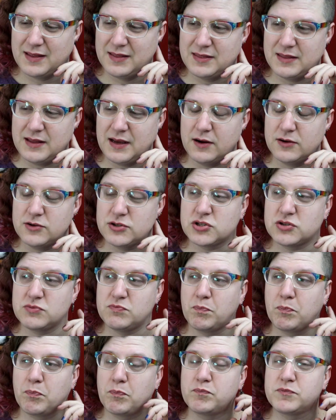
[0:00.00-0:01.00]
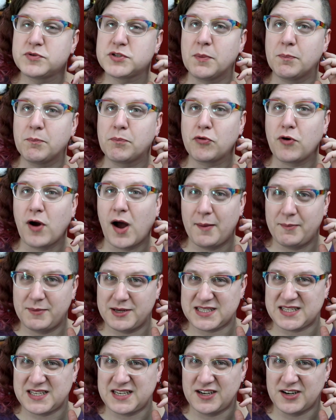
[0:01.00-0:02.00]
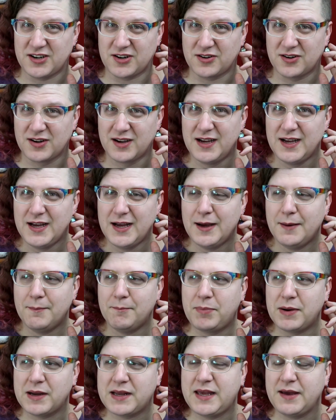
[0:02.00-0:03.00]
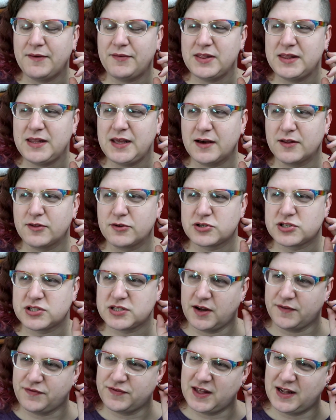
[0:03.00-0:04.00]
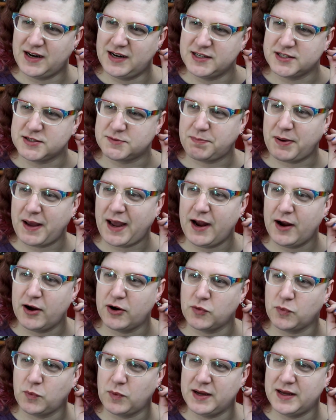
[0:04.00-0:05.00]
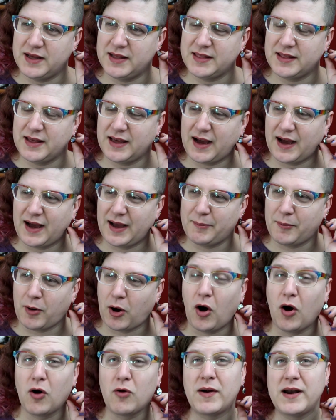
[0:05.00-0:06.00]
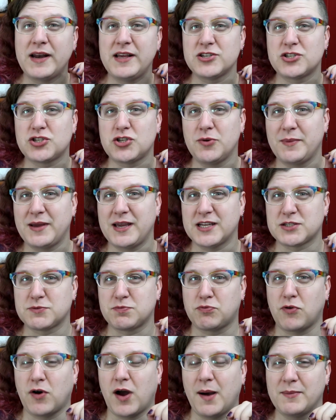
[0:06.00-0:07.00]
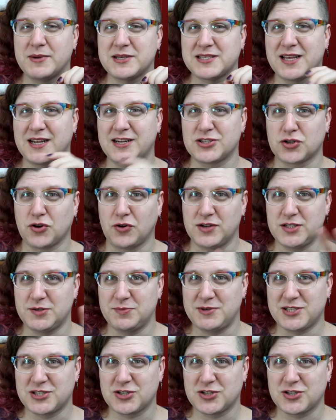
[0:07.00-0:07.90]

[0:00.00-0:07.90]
there's some promise here, but given the other stuff that it is paired with, I'm already assuming it's promise that is going to be